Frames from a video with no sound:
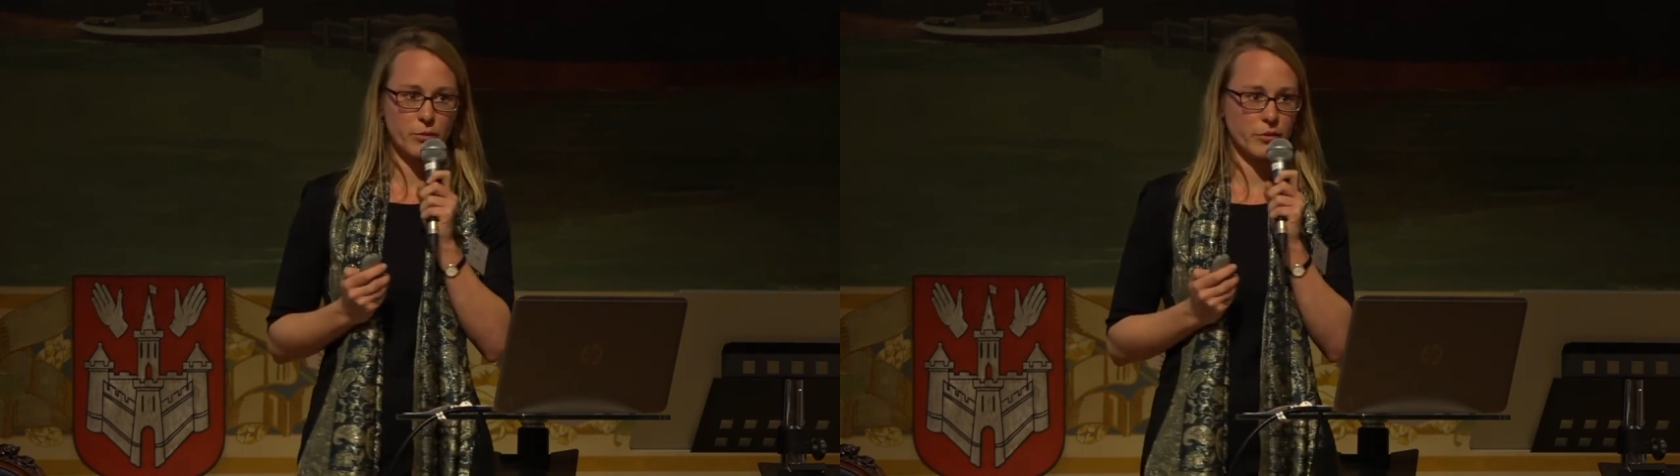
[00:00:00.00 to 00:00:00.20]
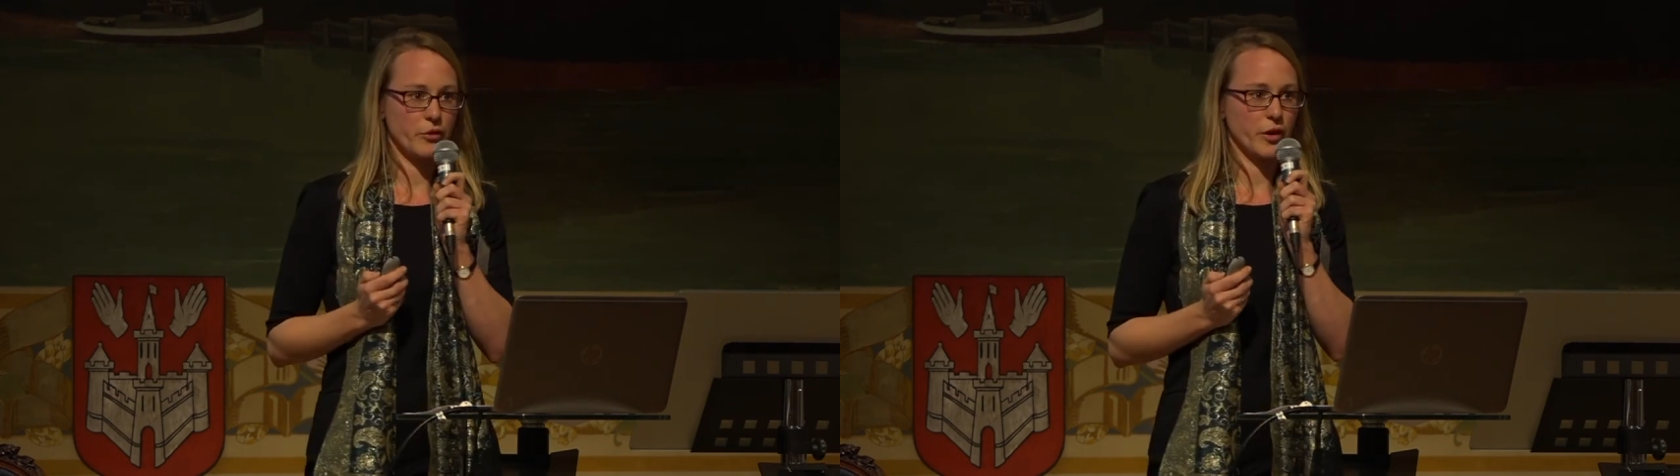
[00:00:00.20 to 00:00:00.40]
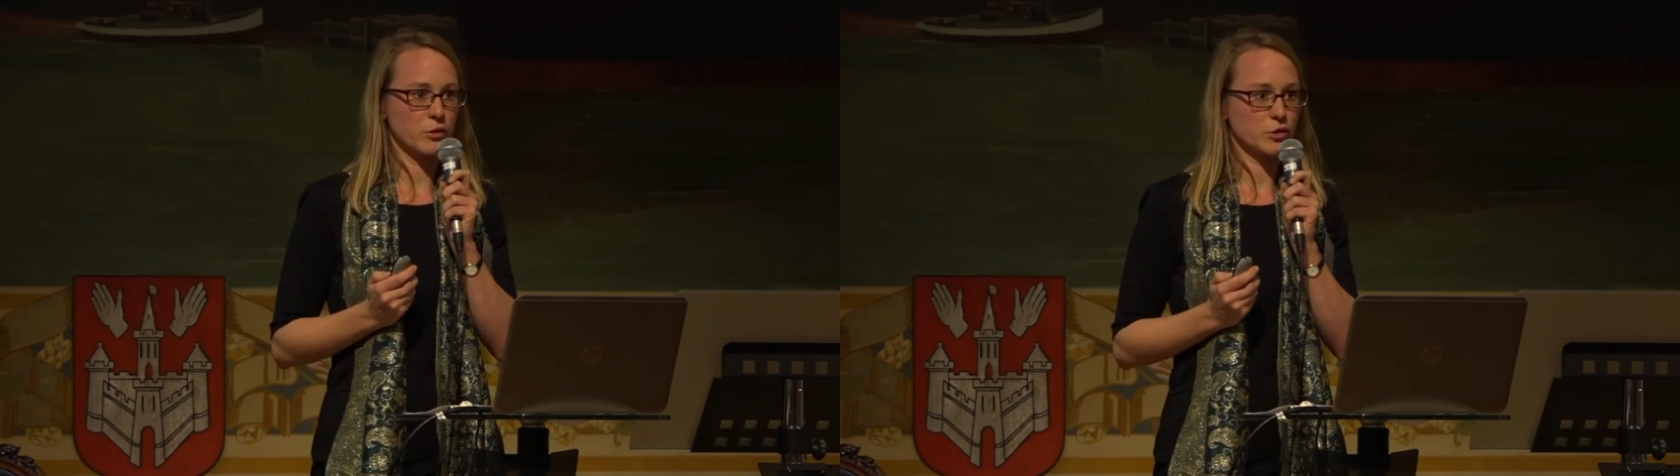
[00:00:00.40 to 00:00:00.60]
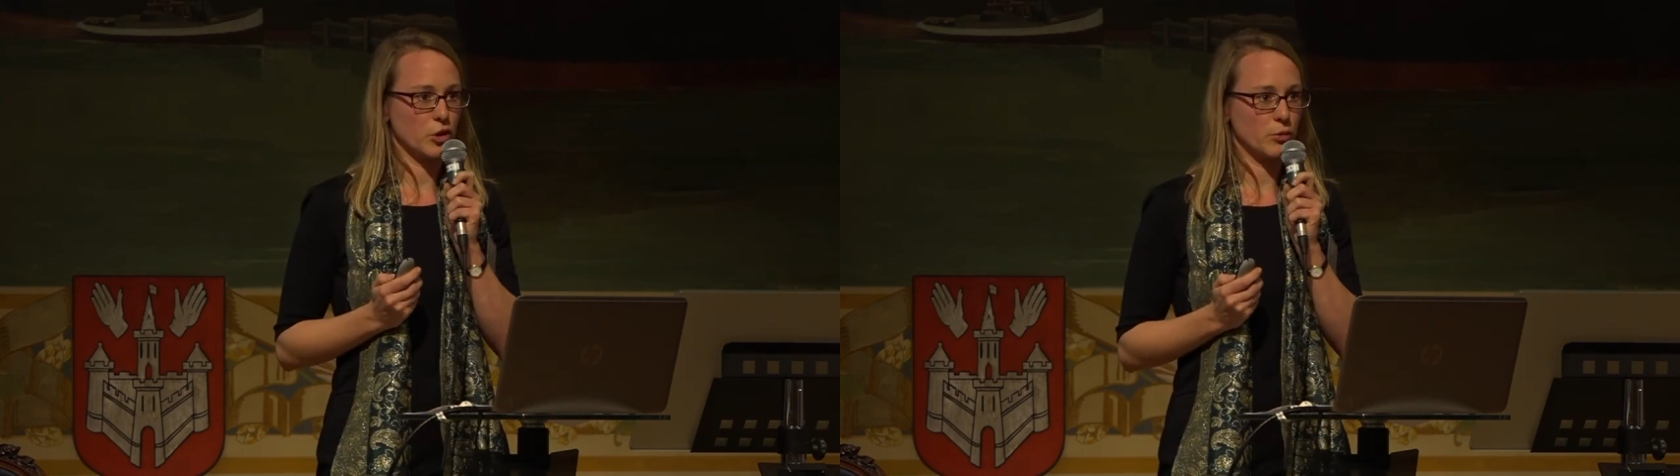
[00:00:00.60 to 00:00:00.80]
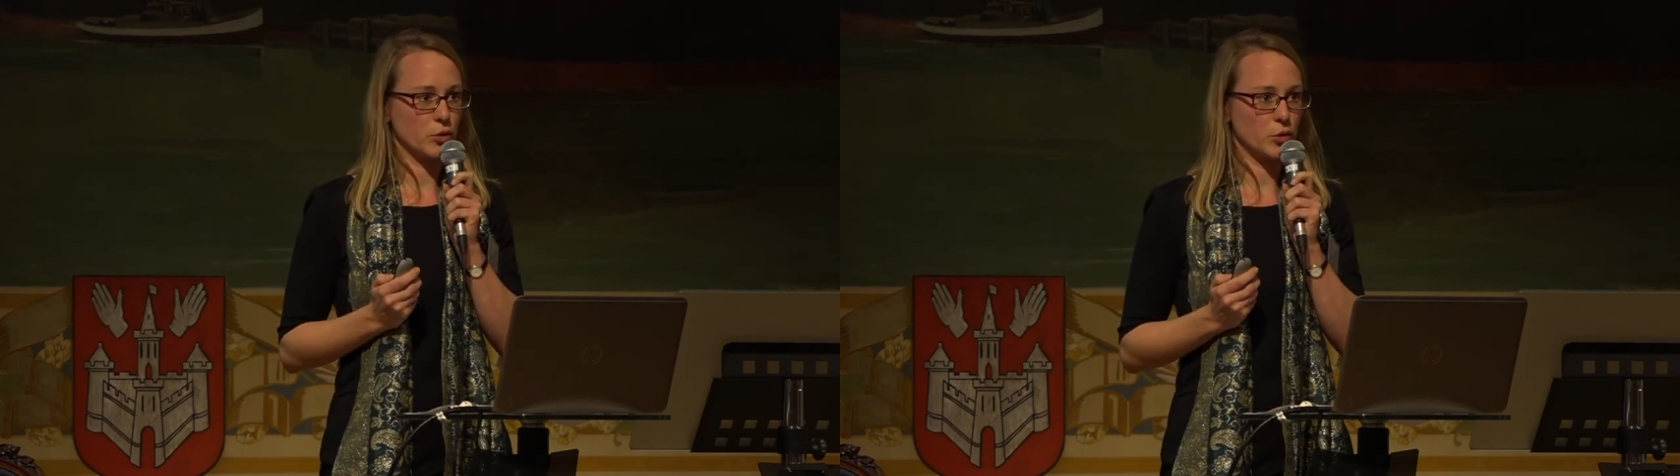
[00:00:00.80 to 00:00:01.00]
from the
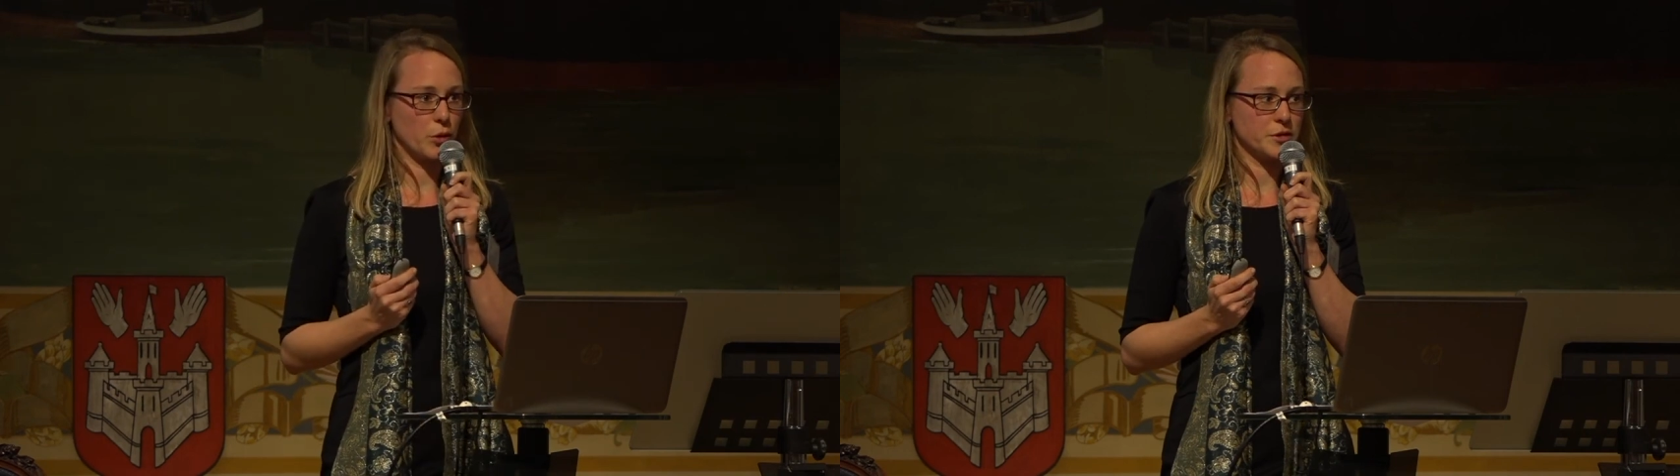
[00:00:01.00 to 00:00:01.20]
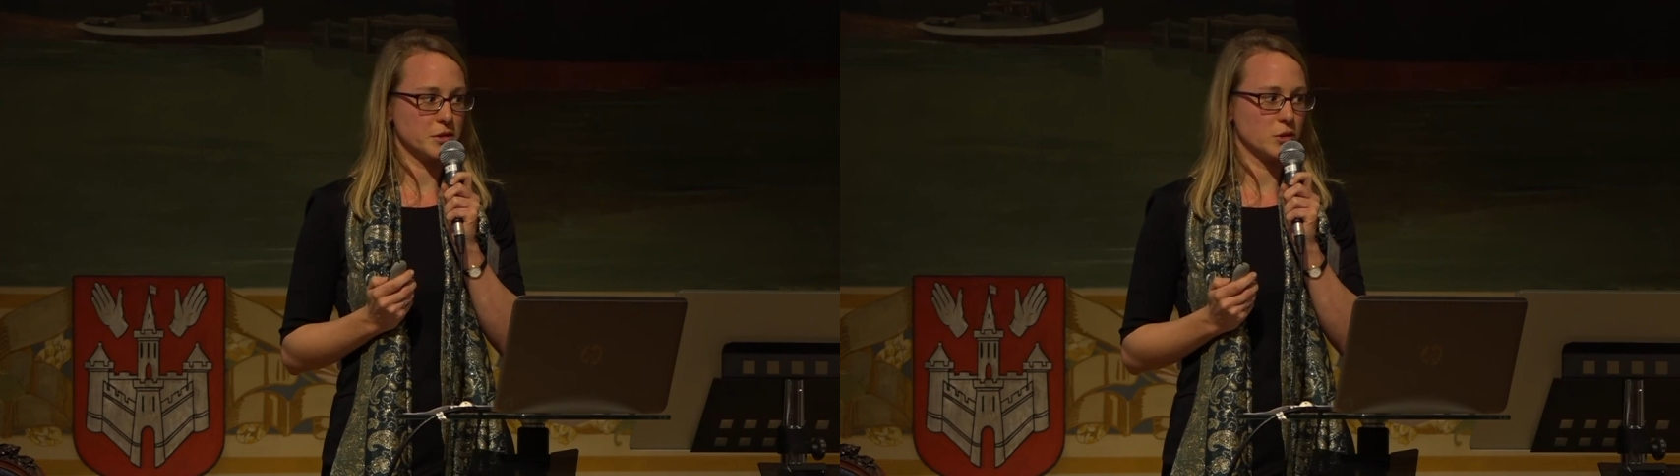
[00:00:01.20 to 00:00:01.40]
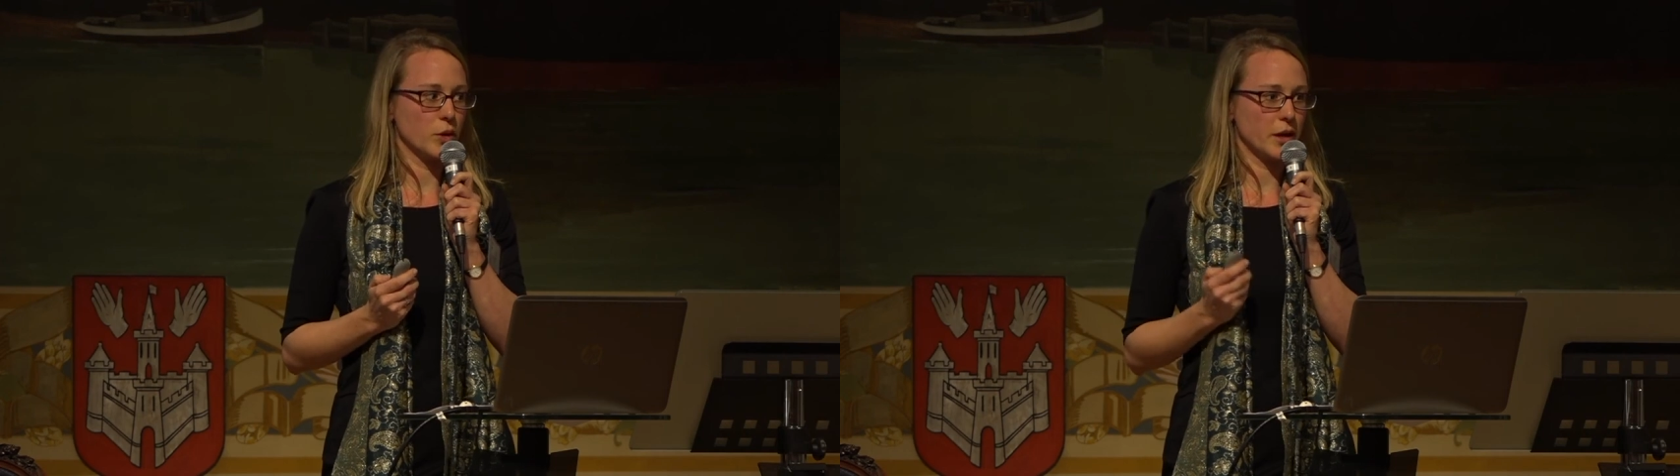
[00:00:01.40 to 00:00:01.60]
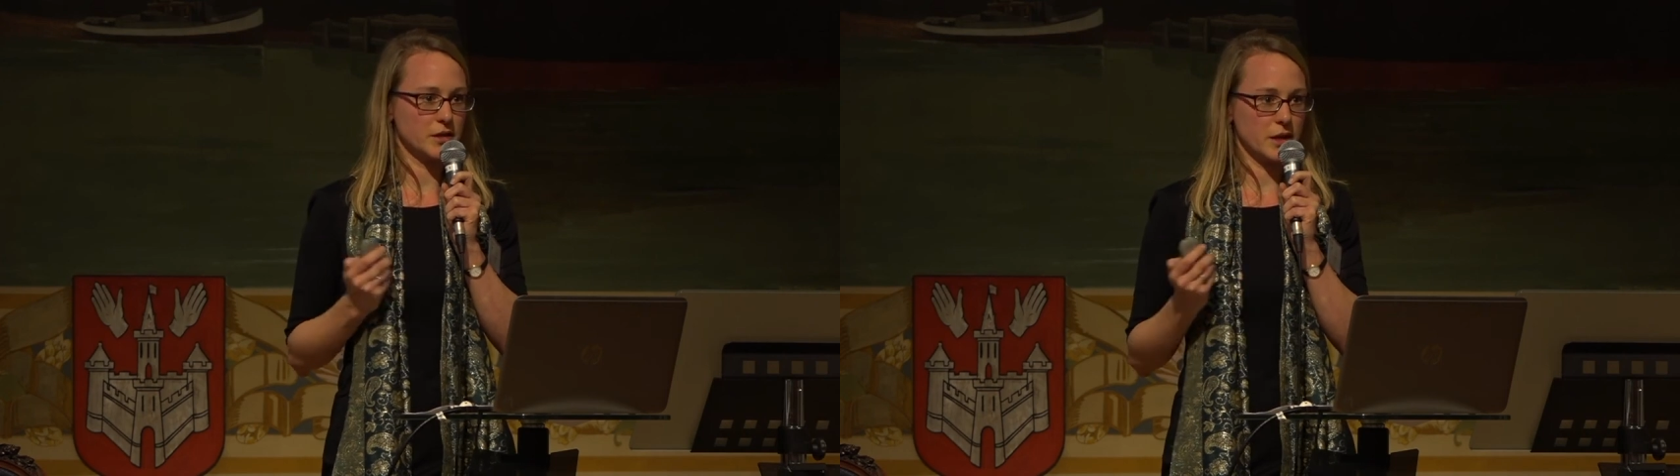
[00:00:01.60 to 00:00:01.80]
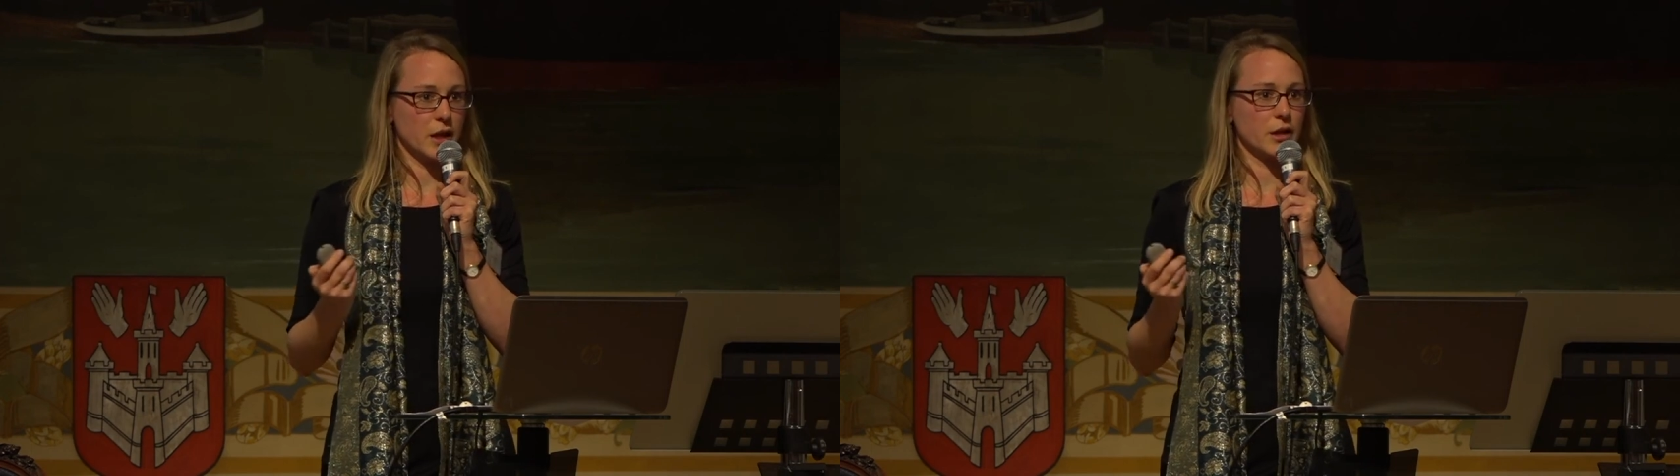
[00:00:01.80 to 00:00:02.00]
Franco-German University who
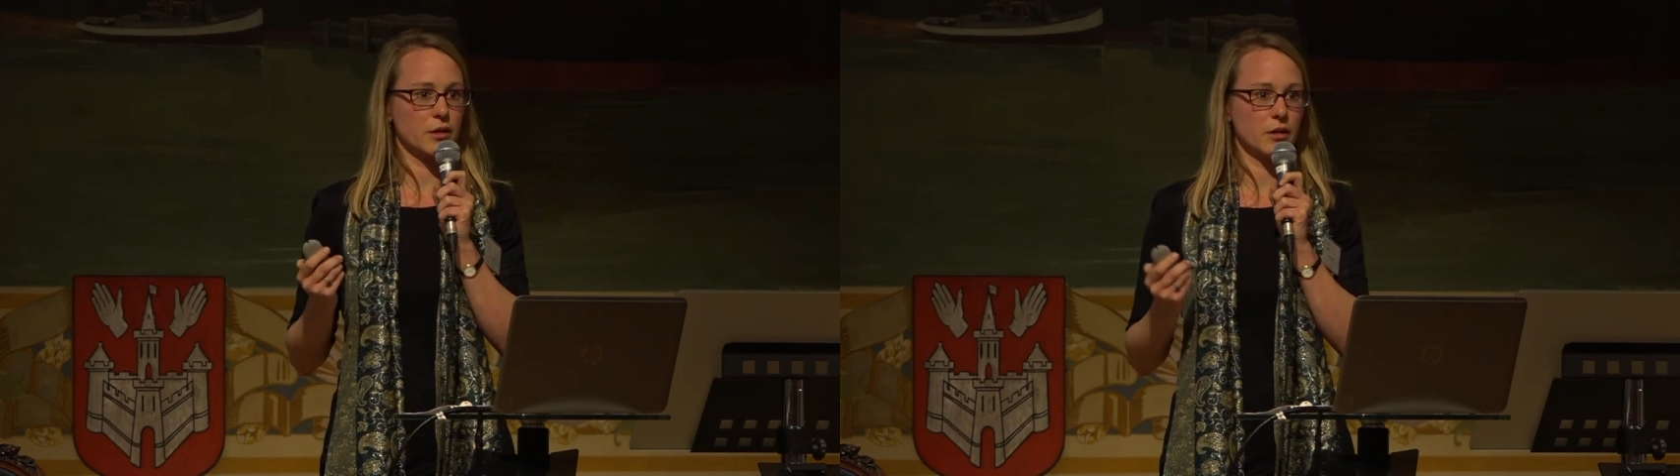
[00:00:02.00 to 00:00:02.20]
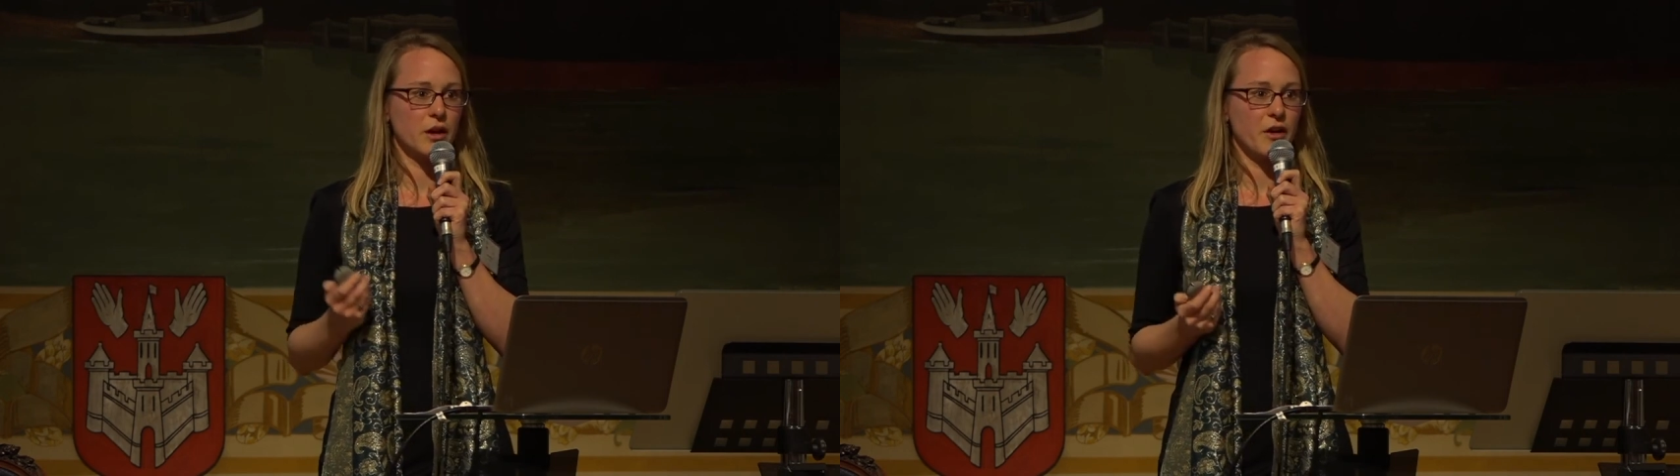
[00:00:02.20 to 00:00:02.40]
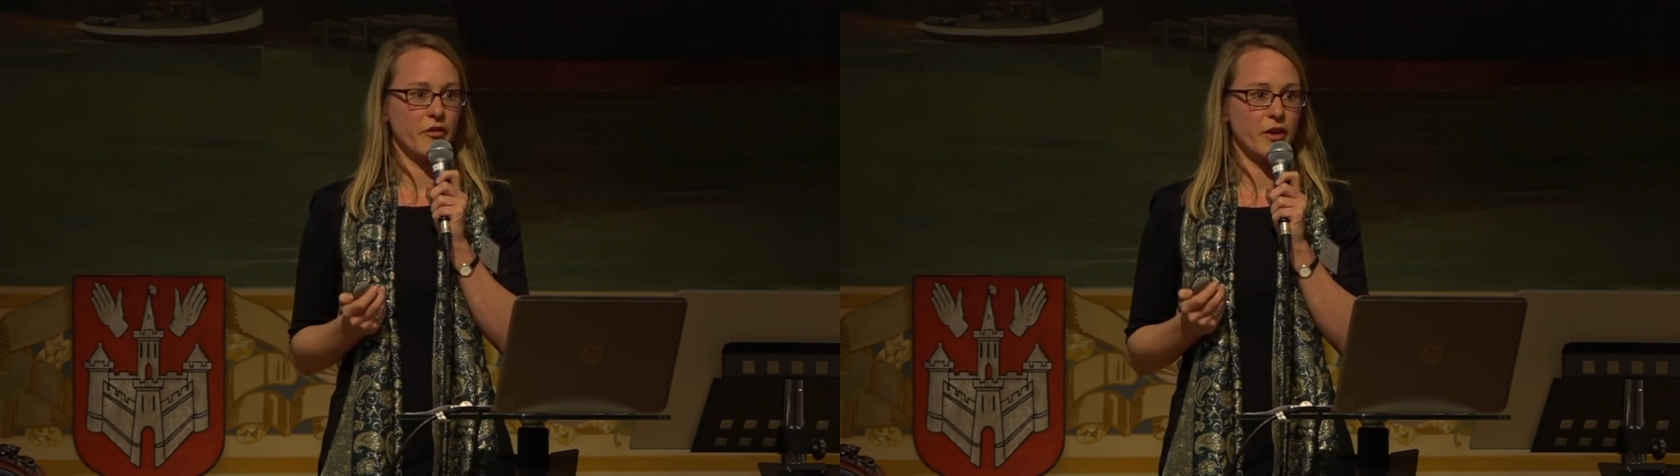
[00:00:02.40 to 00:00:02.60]
has other